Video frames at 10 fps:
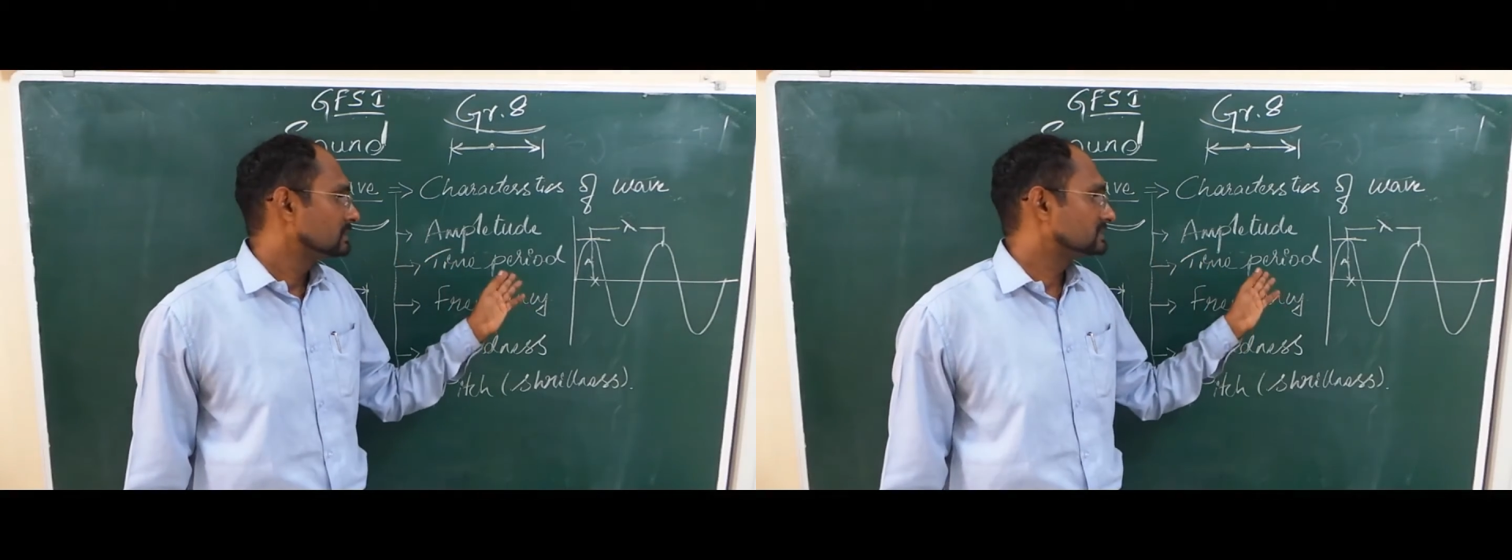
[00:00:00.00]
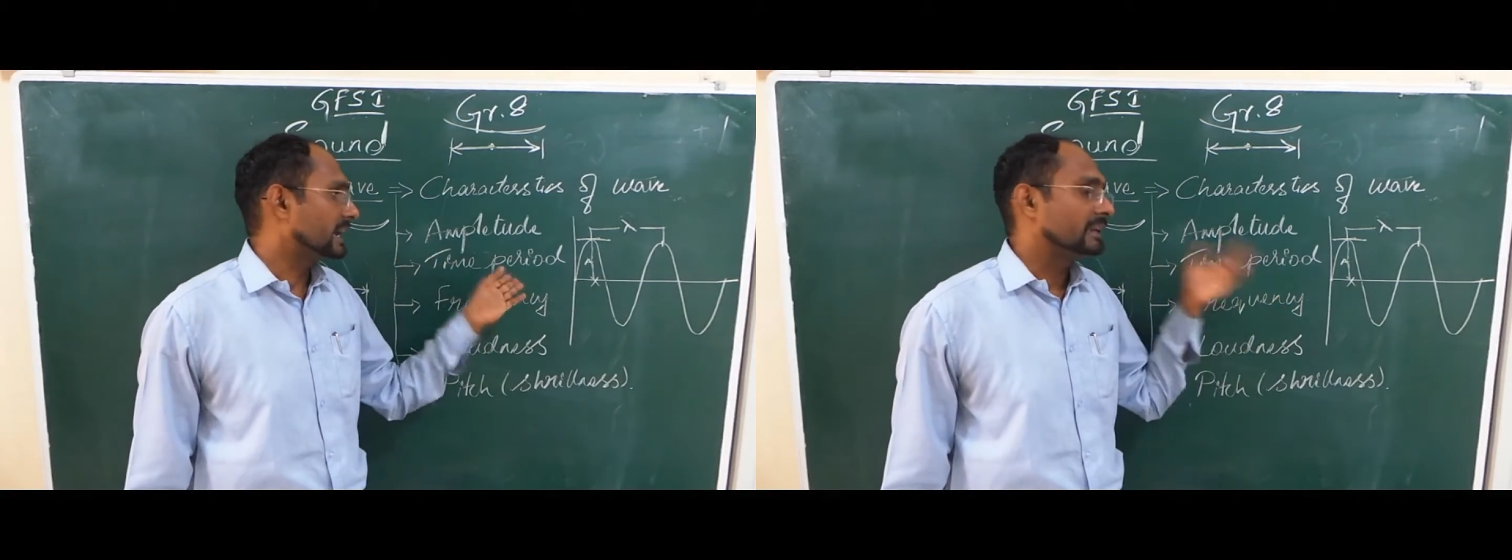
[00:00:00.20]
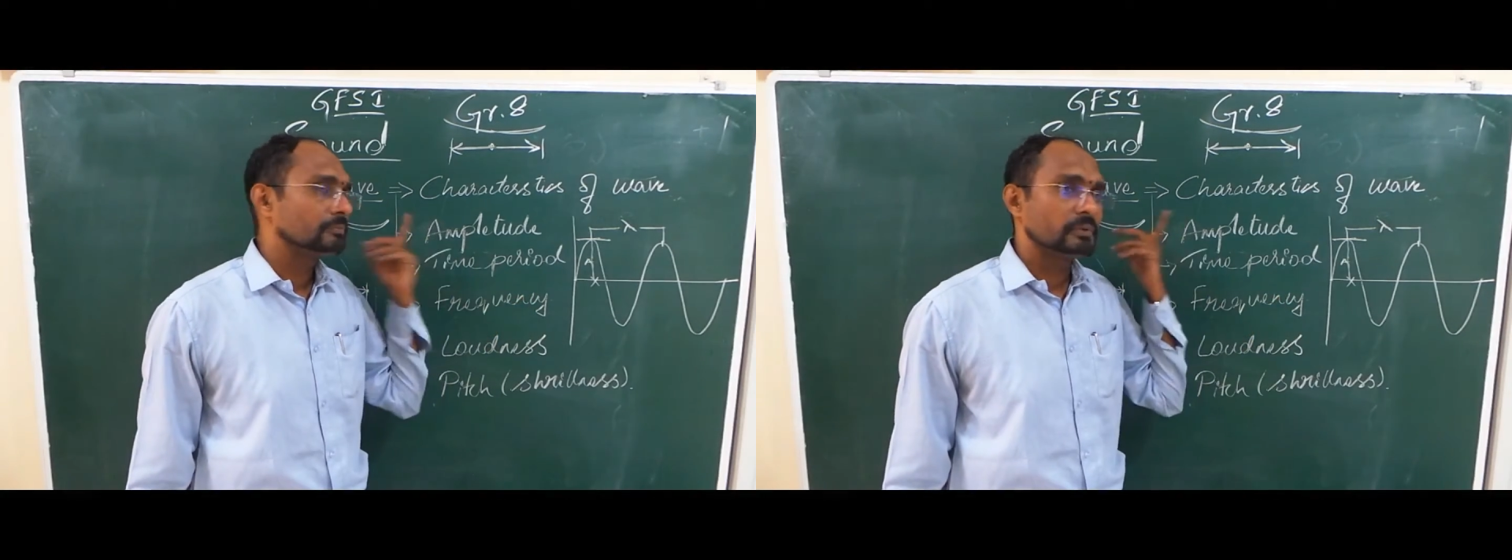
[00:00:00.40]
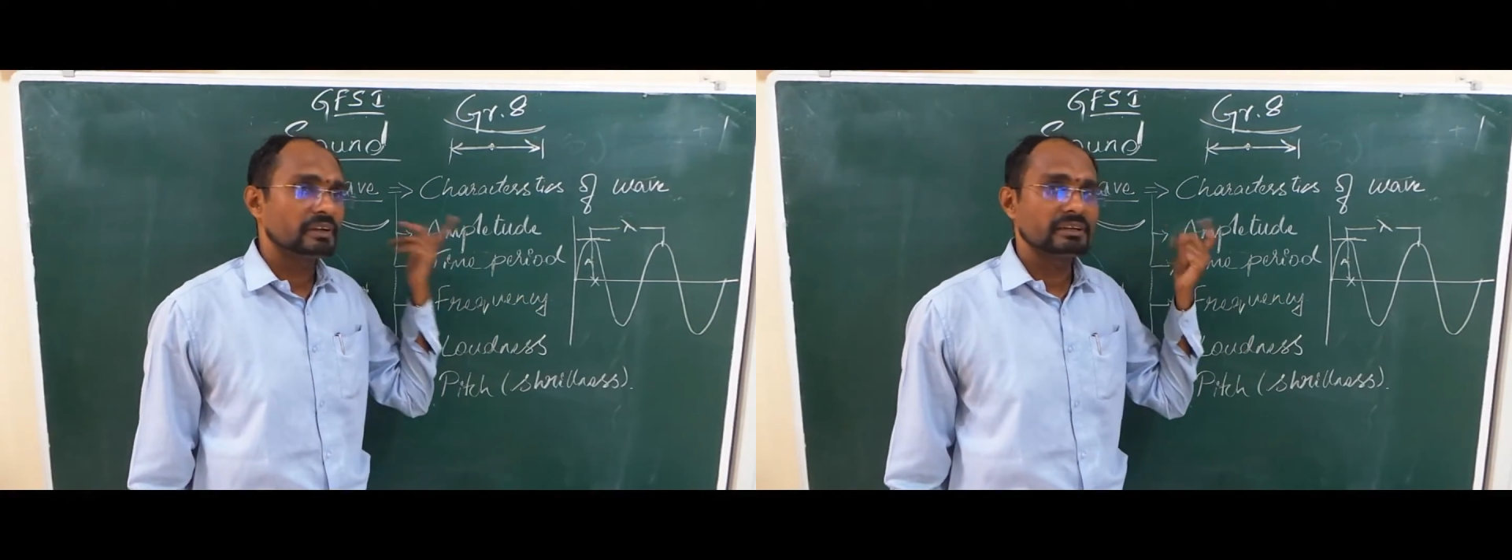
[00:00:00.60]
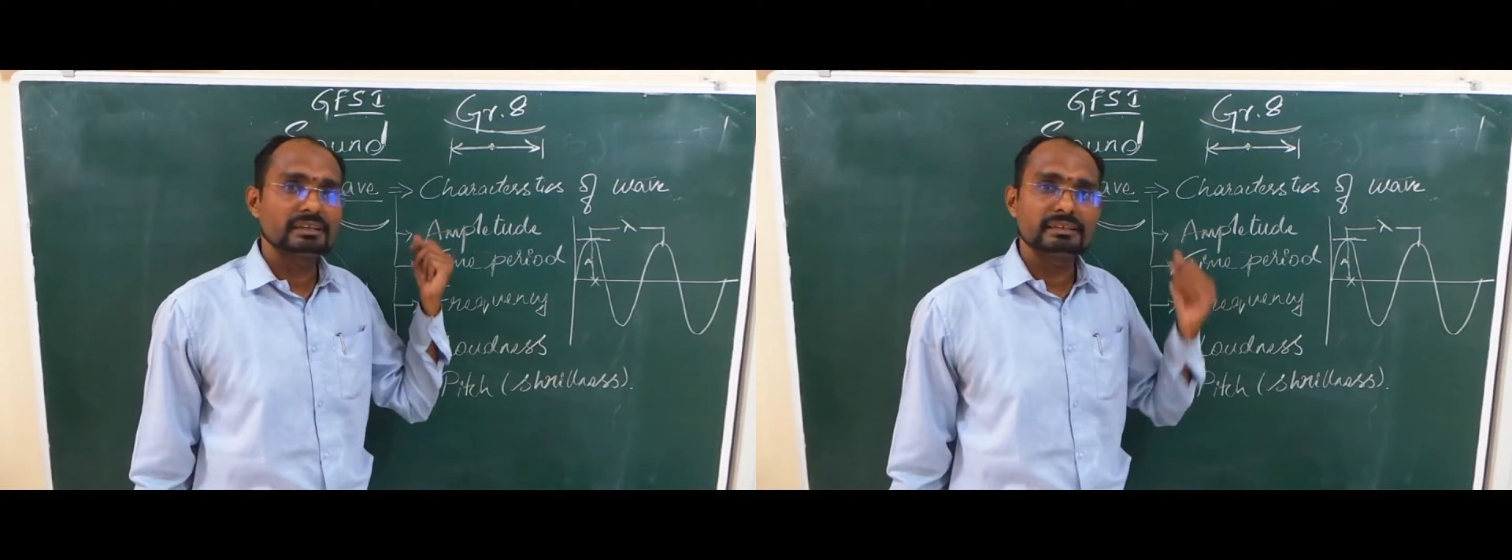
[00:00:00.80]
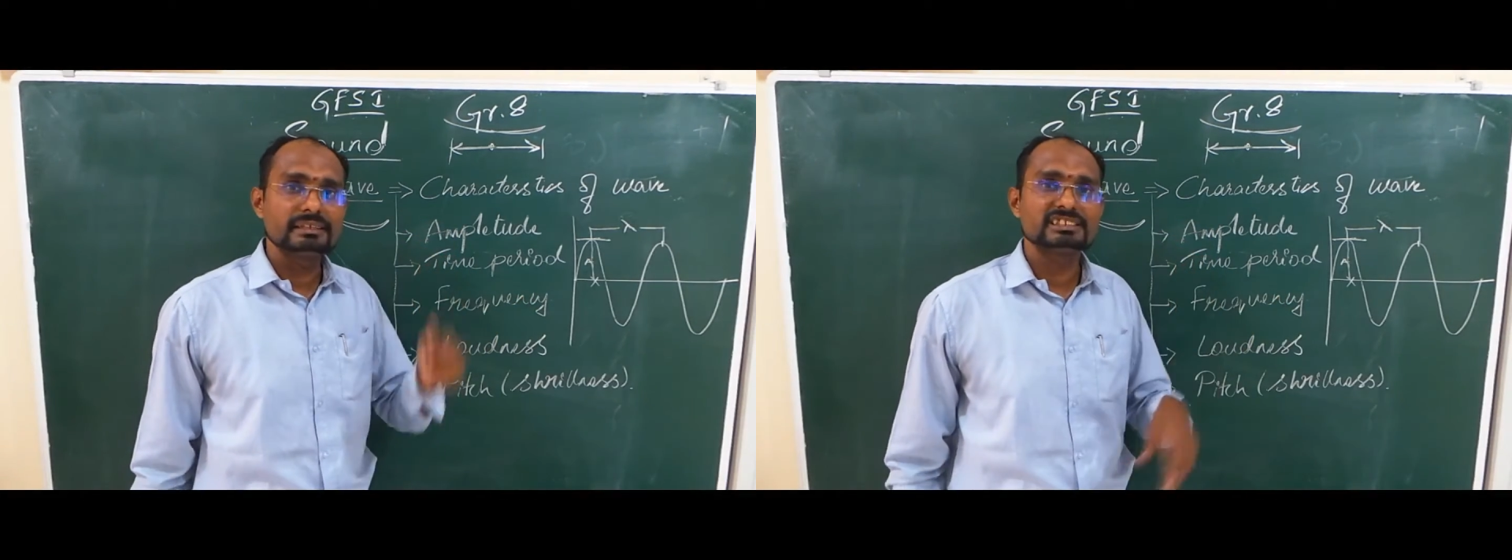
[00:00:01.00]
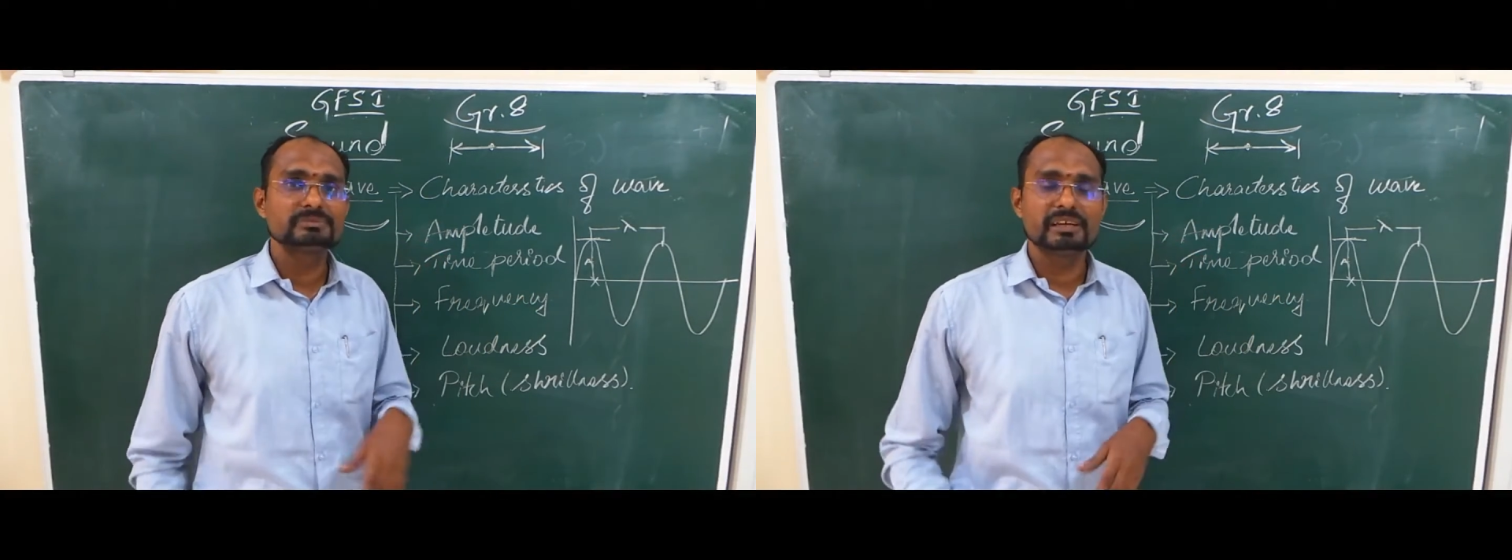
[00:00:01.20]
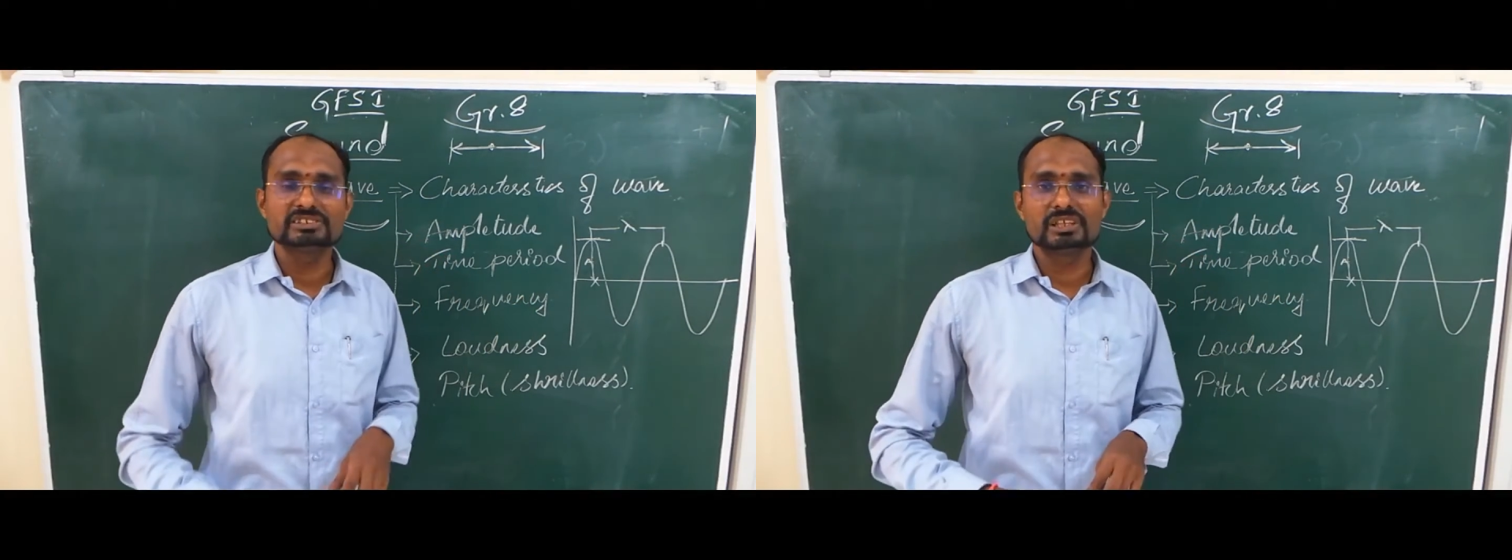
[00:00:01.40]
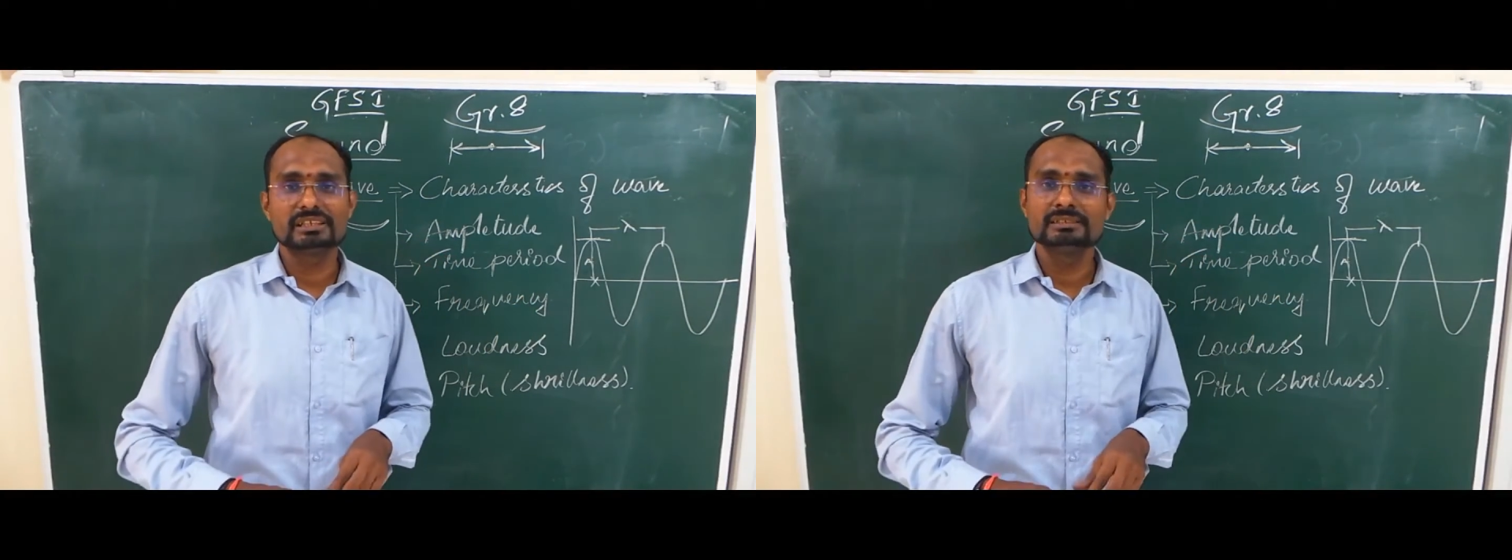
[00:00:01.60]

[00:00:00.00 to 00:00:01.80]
time period is measured